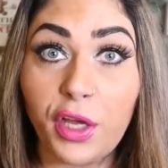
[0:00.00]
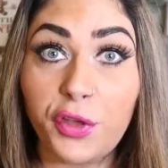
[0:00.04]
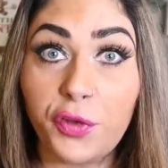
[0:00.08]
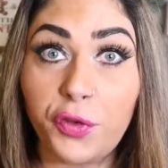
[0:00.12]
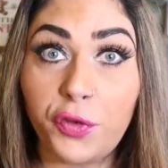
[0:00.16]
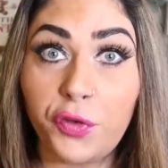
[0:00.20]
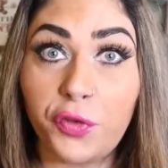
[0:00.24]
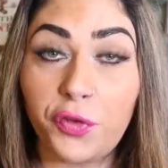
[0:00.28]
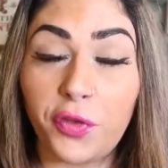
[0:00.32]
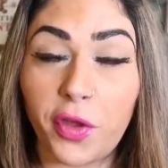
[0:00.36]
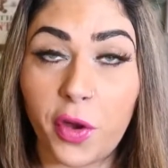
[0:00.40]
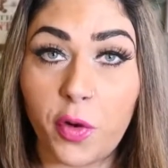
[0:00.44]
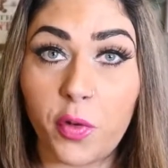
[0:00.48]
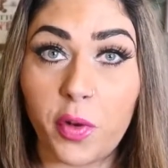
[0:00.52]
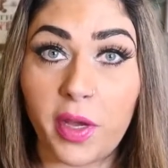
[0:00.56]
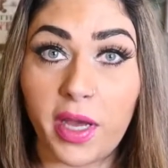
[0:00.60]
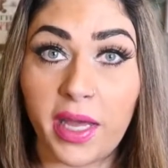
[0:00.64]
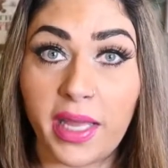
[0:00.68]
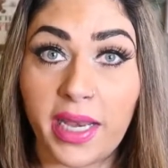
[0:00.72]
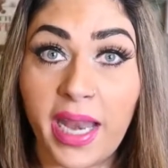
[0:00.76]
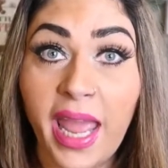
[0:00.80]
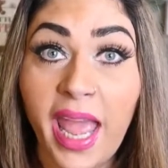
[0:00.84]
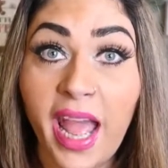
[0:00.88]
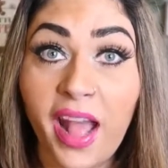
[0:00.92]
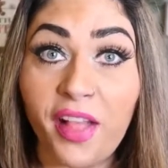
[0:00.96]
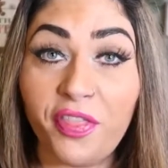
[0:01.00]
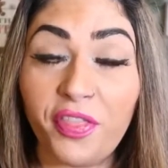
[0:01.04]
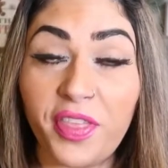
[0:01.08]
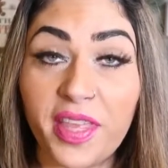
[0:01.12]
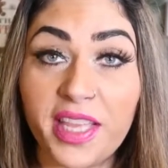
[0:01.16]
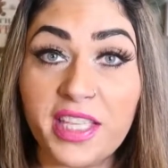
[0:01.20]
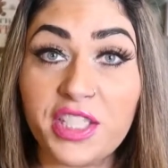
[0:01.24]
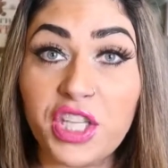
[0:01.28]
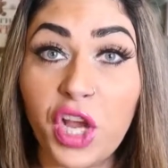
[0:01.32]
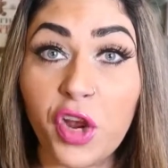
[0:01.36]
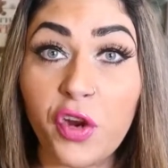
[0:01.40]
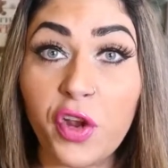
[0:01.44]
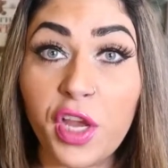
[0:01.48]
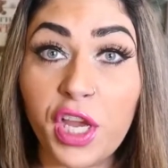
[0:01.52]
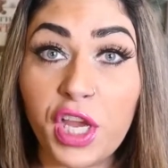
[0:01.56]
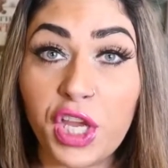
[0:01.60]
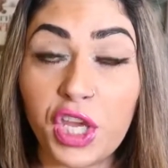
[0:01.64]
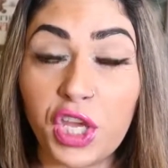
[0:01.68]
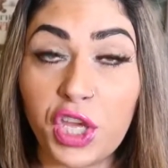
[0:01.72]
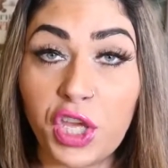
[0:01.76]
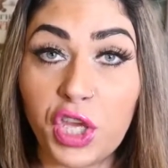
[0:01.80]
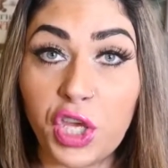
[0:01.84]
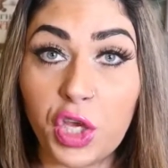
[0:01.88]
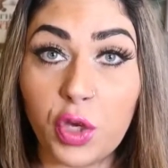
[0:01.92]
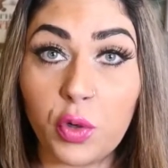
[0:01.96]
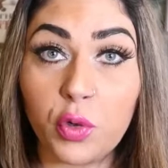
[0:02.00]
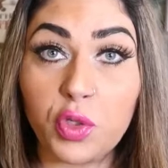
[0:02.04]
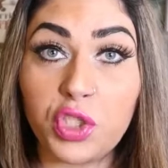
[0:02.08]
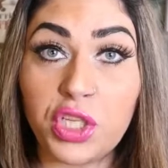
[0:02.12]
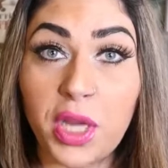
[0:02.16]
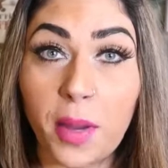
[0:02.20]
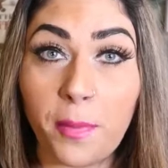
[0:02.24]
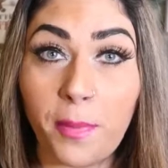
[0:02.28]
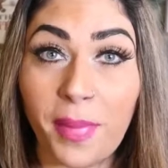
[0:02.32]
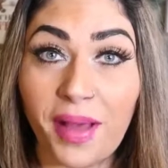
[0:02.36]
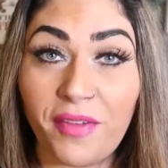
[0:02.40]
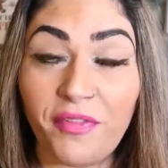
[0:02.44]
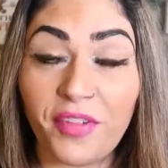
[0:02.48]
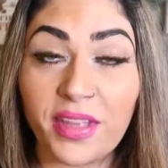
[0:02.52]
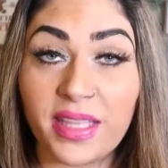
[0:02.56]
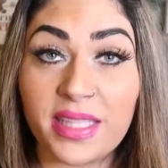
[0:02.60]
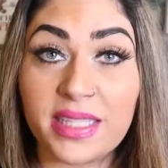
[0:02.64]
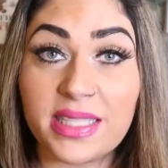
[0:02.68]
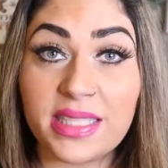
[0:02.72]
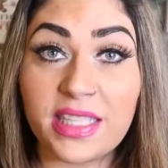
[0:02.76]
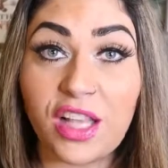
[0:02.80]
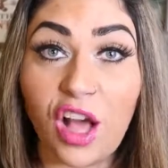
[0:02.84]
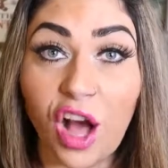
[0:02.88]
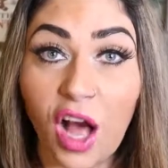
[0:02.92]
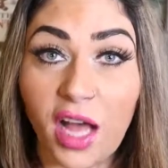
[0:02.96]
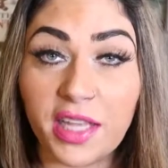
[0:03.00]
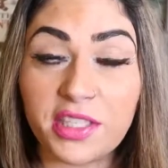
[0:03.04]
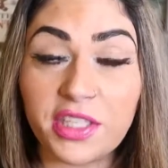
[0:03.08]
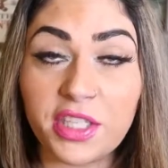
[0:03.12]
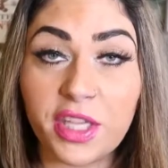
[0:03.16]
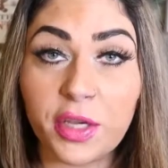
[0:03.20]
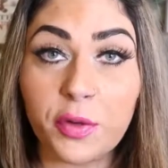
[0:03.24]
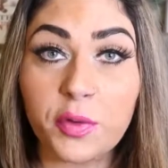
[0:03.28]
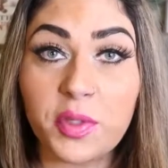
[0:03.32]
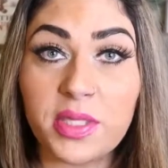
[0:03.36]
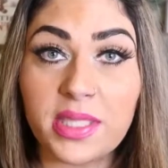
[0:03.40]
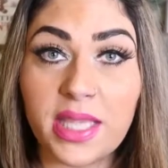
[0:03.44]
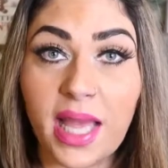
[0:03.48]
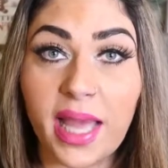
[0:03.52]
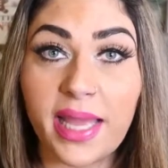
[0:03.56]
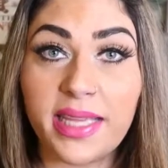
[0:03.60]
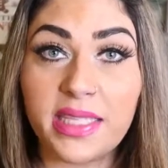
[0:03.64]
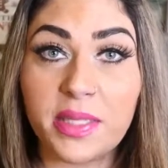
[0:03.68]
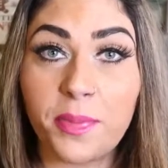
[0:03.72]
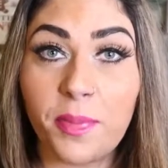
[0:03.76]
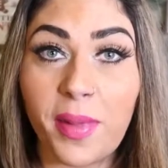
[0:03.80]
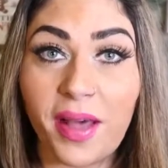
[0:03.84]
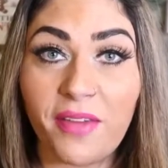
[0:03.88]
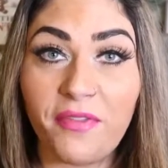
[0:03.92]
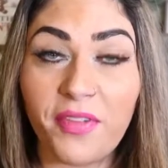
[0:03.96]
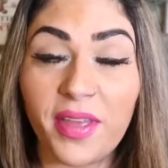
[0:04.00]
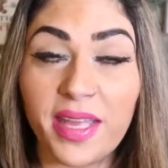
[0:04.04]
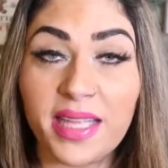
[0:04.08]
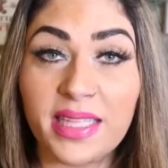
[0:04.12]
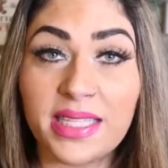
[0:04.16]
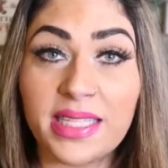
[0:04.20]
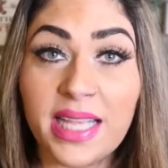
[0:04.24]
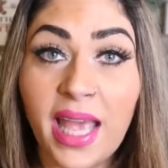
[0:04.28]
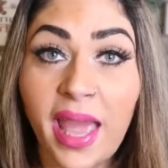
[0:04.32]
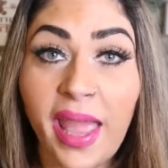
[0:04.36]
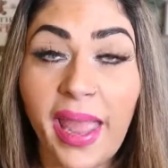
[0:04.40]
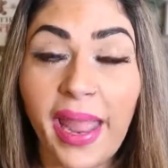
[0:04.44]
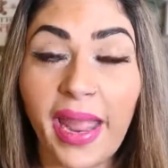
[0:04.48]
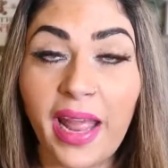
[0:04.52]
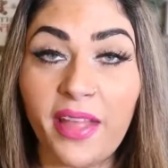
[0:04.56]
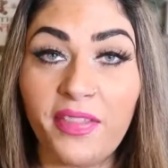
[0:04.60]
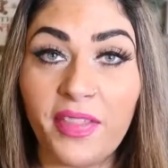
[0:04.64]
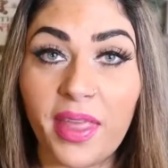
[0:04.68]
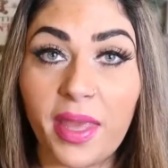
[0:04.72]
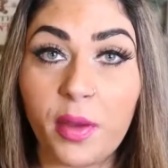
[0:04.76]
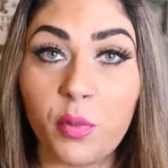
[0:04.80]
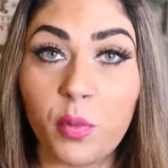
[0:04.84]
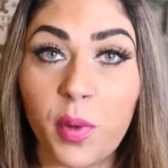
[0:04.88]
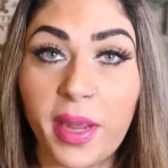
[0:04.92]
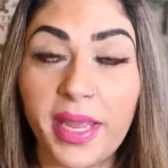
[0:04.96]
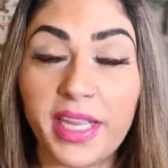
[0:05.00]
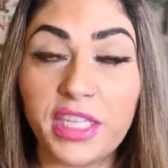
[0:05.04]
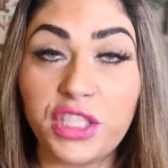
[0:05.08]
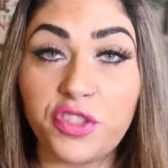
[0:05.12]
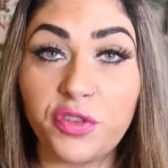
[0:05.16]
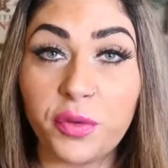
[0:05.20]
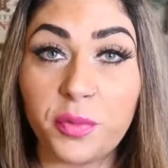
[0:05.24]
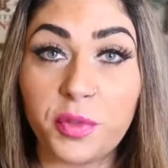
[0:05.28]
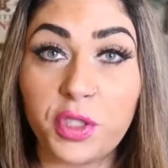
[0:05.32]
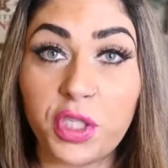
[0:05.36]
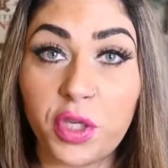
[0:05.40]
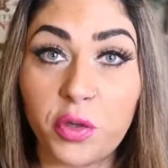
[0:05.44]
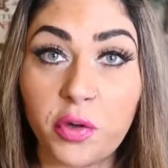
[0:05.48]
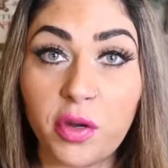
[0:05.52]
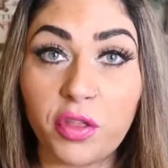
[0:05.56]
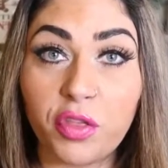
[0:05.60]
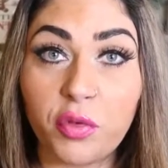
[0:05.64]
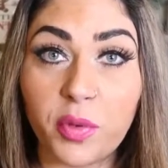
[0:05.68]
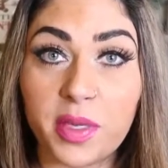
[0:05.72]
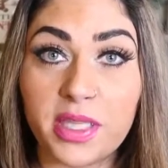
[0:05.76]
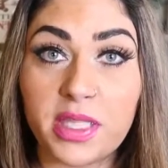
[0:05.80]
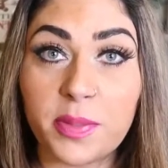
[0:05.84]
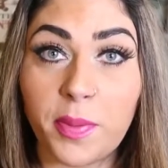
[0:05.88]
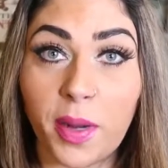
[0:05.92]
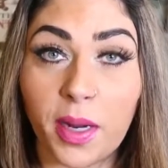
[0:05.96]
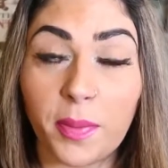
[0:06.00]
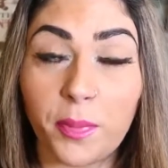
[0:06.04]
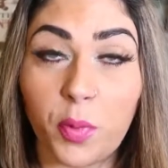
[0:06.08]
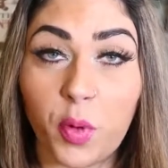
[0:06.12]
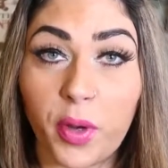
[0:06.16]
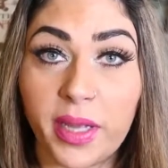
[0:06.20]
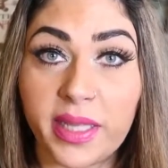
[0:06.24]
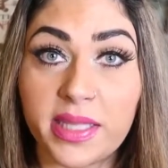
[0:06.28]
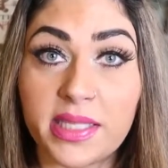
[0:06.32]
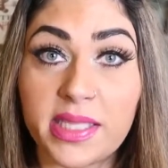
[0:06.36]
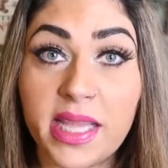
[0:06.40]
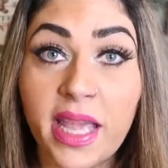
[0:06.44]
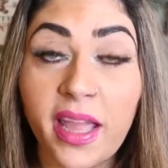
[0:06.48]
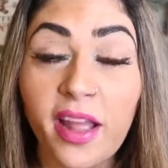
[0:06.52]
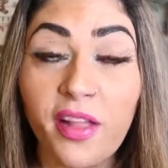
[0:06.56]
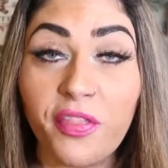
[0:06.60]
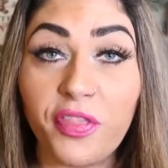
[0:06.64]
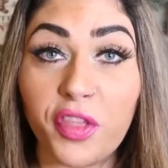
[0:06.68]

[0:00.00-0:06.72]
So good. These are huge muffins, Costco size muffins, and they range from 2 to 3 smart points.